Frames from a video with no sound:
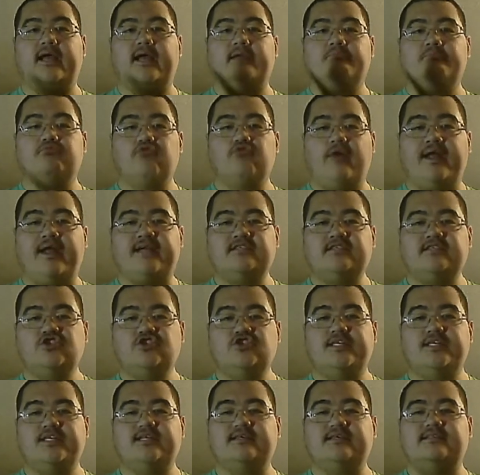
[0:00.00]
and
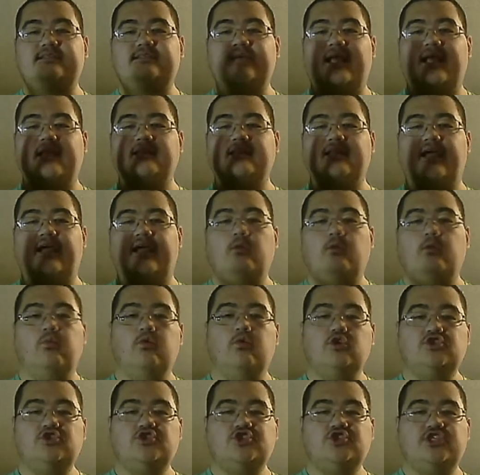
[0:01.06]
branches and like
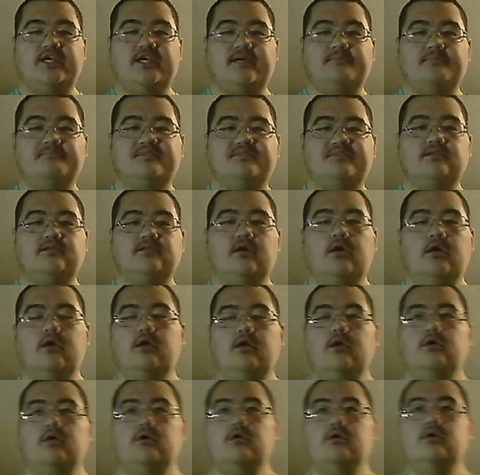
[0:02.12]
wood chips.
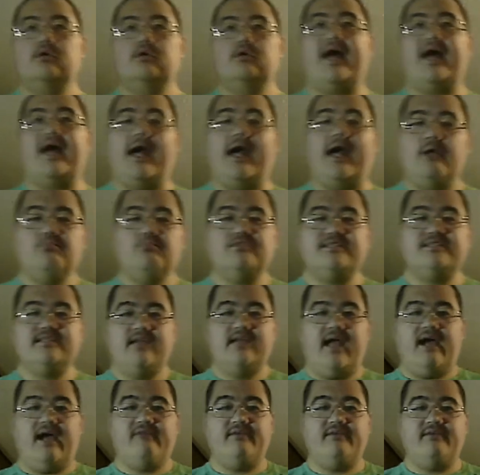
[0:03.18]
I was
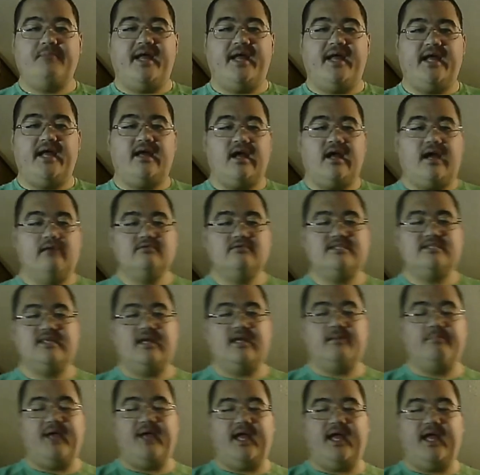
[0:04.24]
having pain, I was
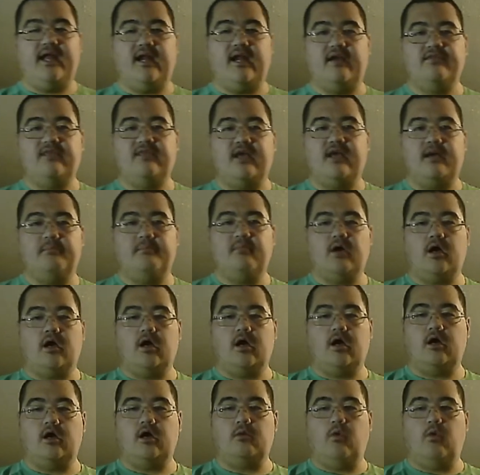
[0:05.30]
getting pain on them
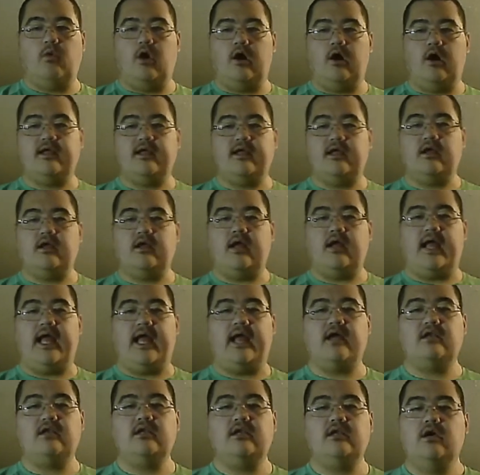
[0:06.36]
uh, walking,
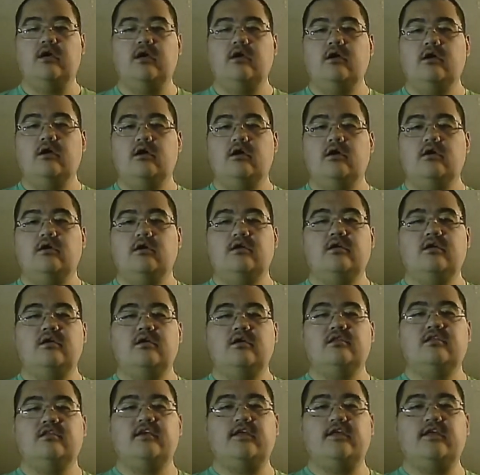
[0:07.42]
and
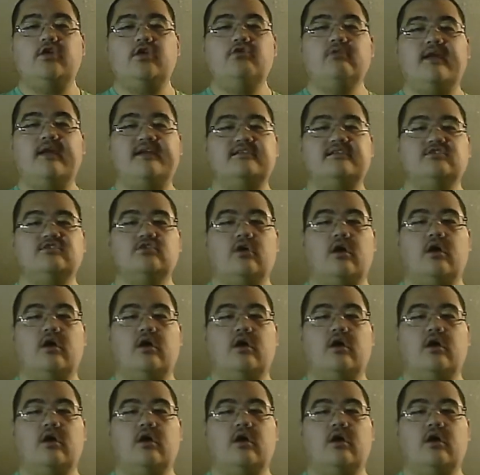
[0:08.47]
the queue line is